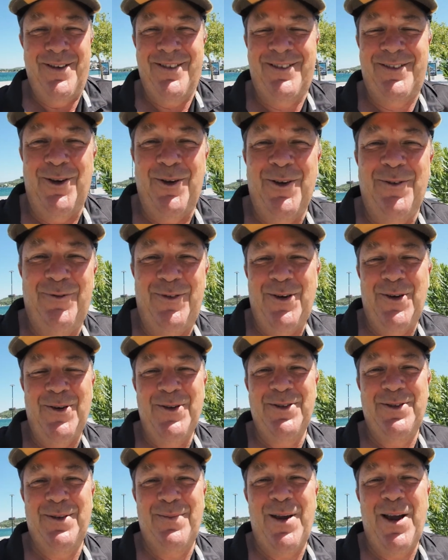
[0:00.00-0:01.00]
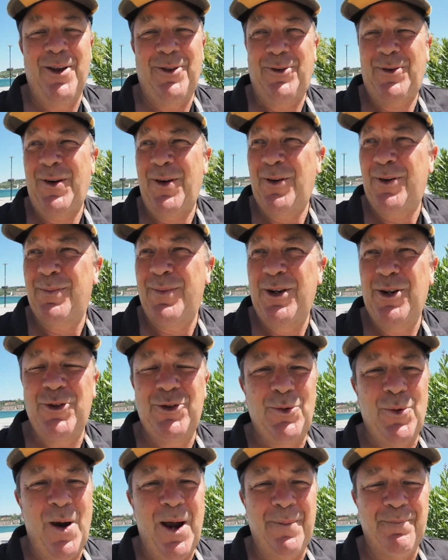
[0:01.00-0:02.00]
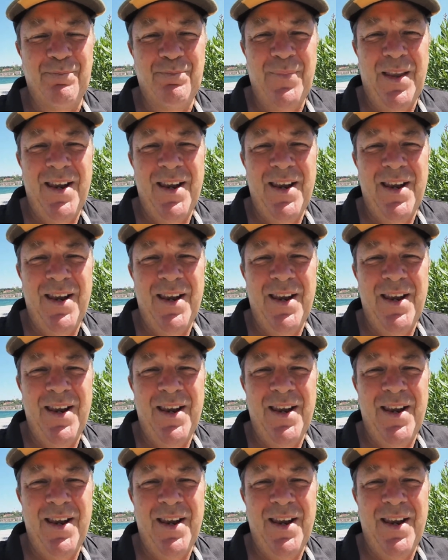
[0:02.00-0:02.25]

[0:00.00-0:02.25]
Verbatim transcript: So the ferry is about 300 metres away.